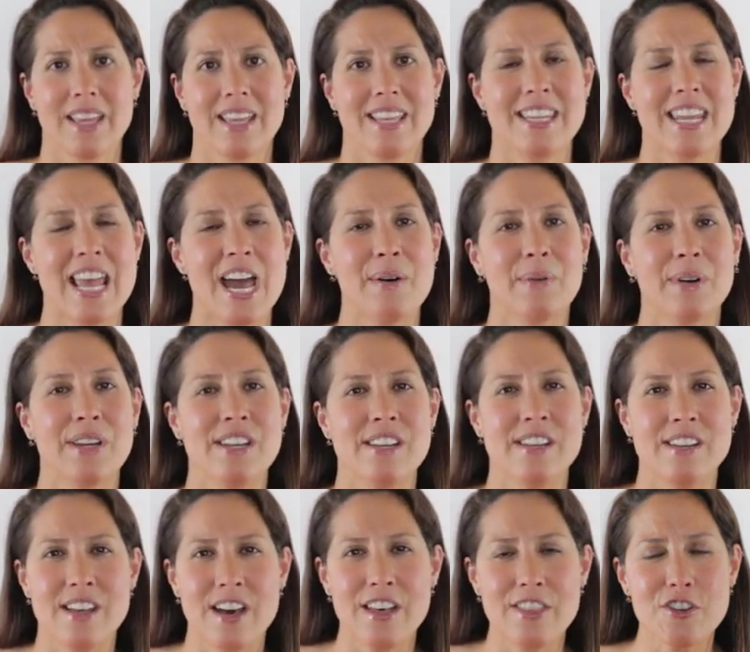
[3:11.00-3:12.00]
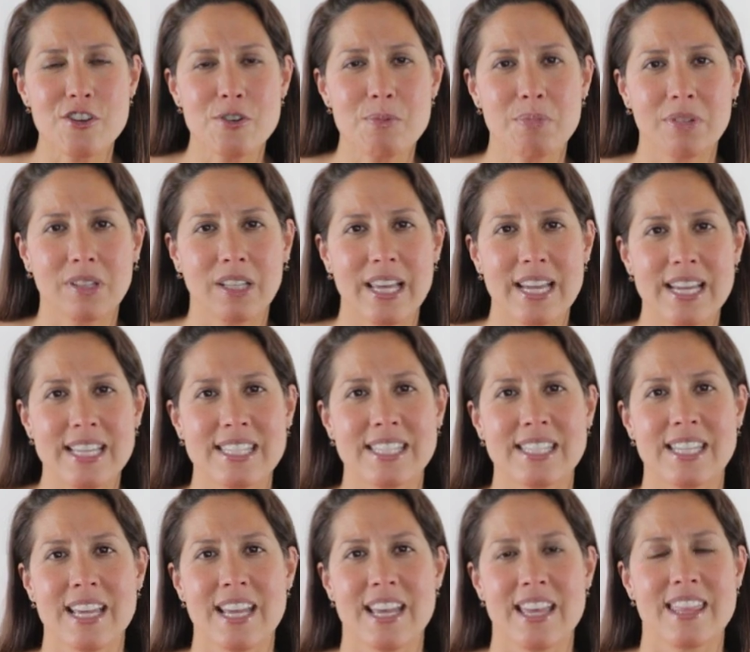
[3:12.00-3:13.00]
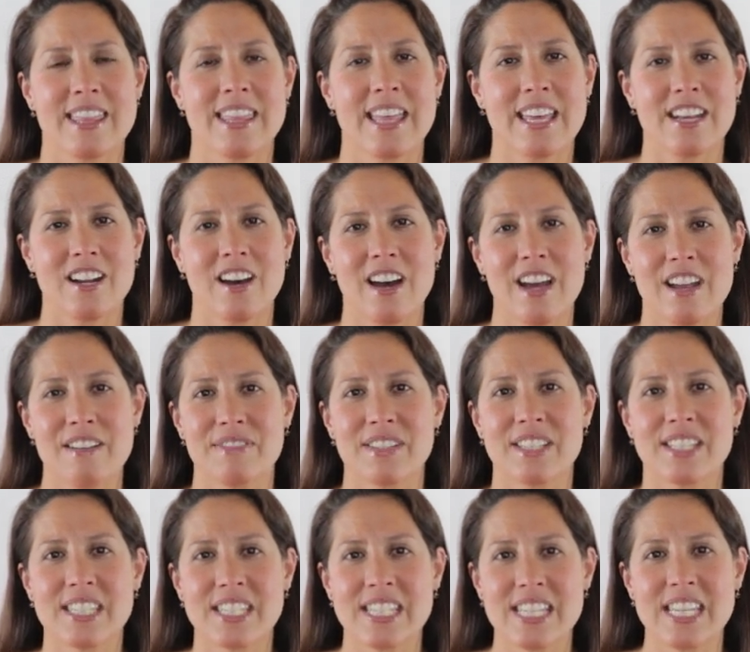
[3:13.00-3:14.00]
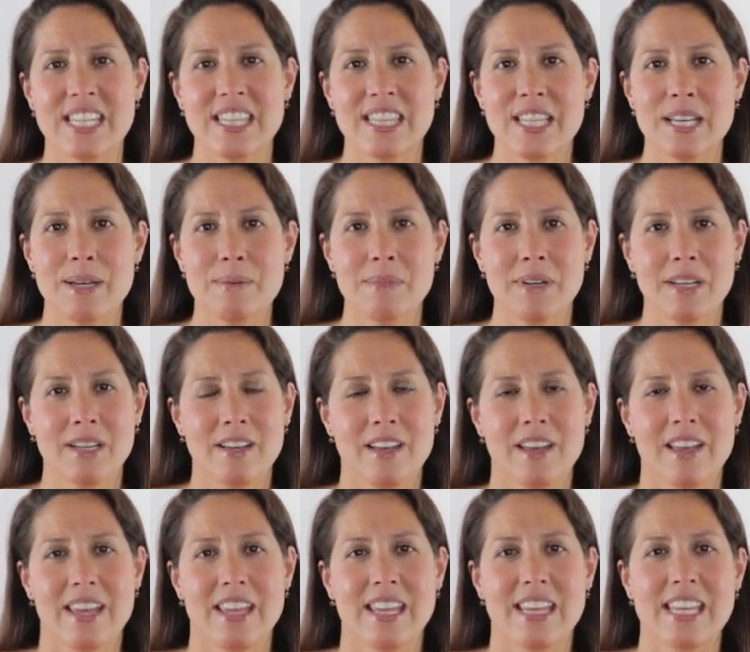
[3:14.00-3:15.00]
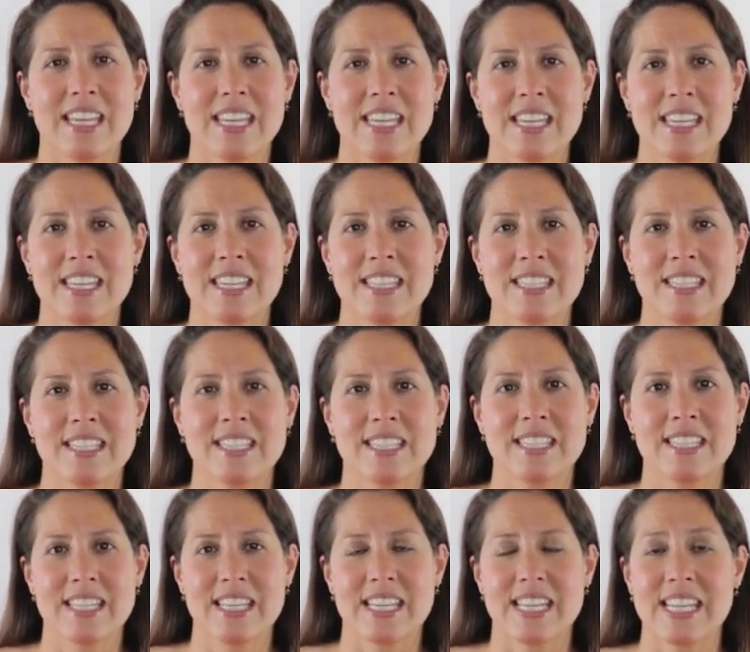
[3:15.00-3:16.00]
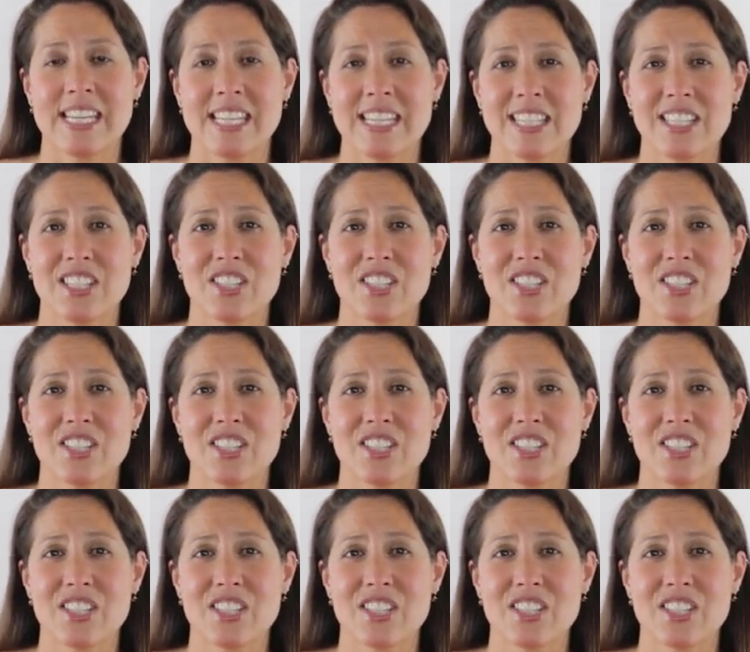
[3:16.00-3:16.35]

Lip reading: Now, another place that I've seen them is in